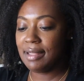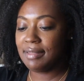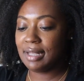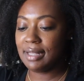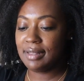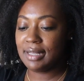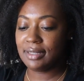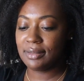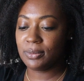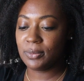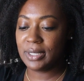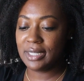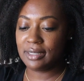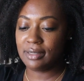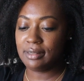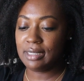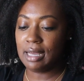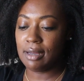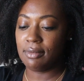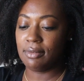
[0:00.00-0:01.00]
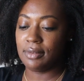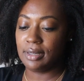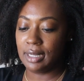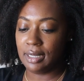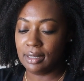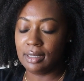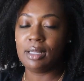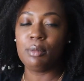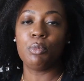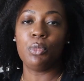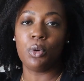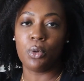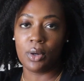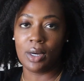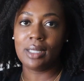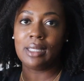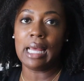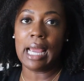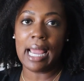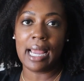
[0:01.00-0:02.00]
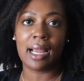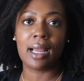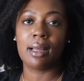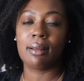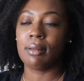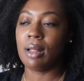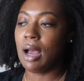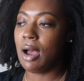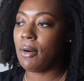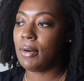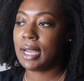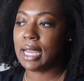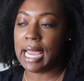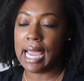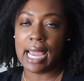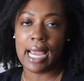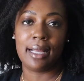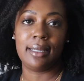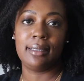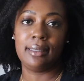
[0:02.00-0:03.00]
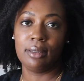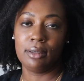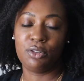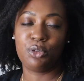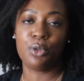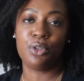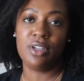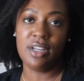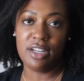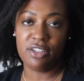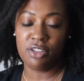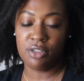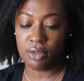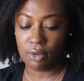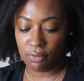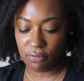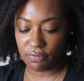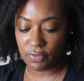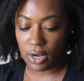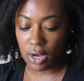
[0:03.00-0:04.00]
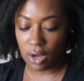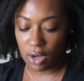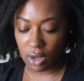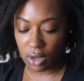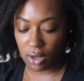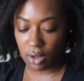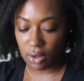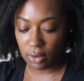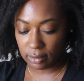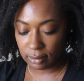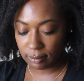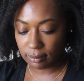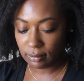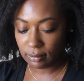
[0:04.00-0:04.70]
and then this one is definitely more like, okay, traditional fall,